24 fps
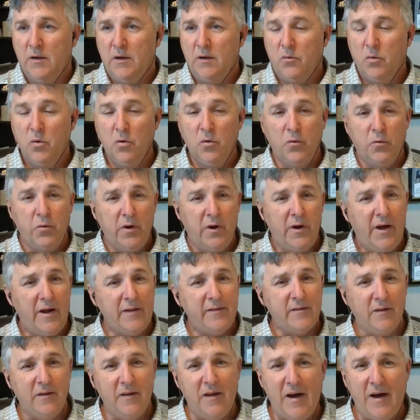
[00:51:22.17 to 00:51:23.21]
Whew, that's
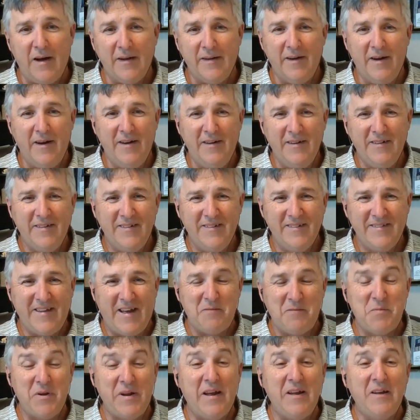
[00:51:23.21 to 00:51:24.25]
a lot, huh?
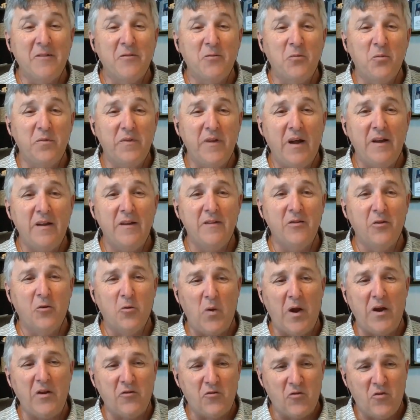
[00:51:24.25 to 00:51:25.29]
That is a
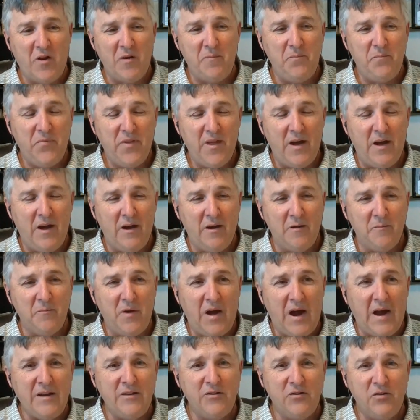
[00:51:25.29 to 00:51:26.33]
great trip.
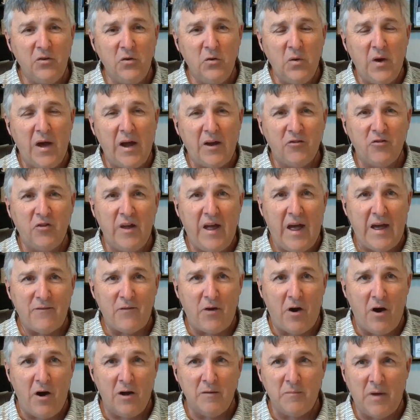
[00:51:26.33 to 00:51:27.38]
I do actually have
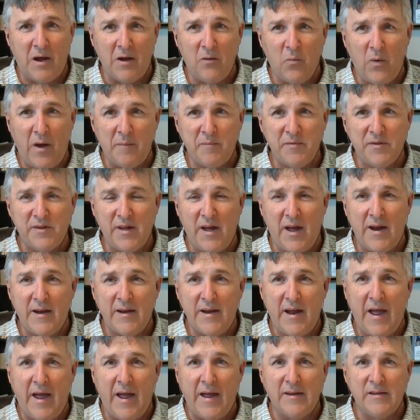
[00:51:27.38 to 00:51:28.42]
on my website
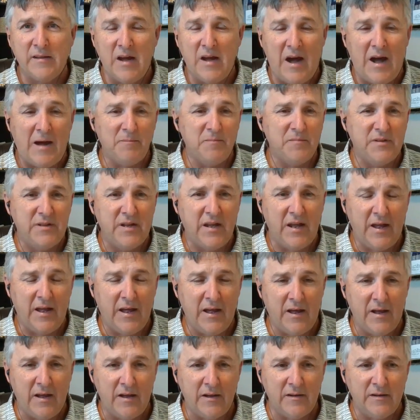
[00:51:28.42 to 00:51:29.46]
a top
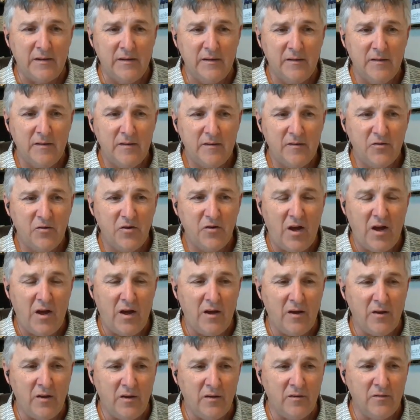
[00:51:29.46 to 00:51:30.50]
10
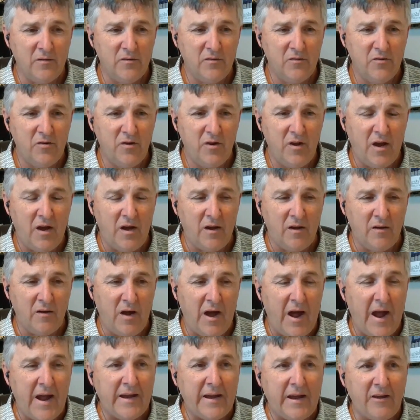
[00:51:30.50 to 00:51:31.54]

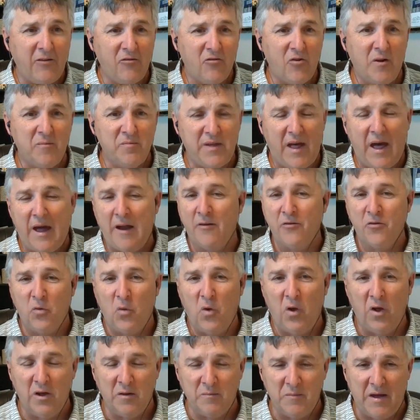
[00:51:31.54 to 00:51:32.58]
hiking trips out at
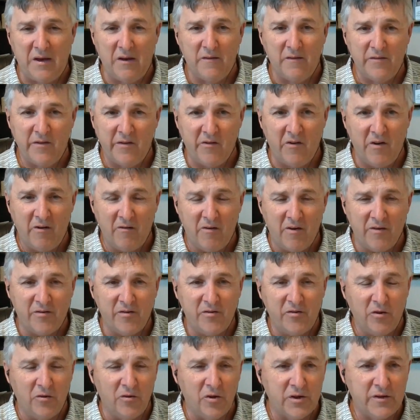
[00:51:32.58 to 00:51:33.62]
Tuolumne Meadows. If you're interested
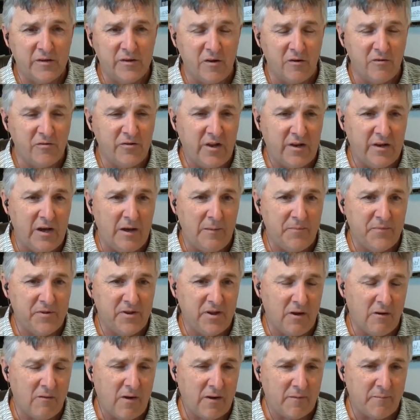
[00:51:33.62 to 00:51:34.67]
to search that up,
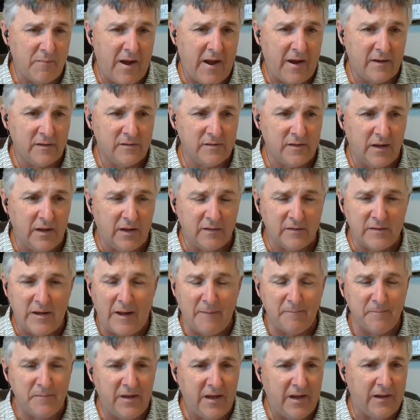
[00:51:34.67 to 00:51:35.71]
Sierra Reg Magazine
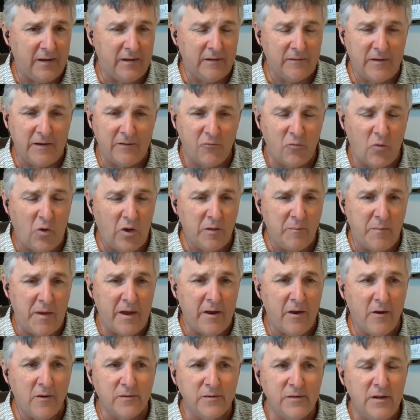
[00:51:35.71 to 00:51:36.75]
top 10 at Tuolumne
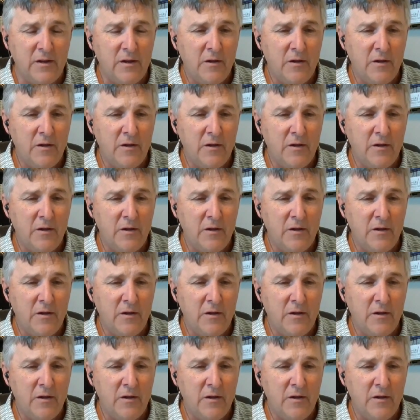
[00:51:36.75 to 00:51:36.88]
Meadows.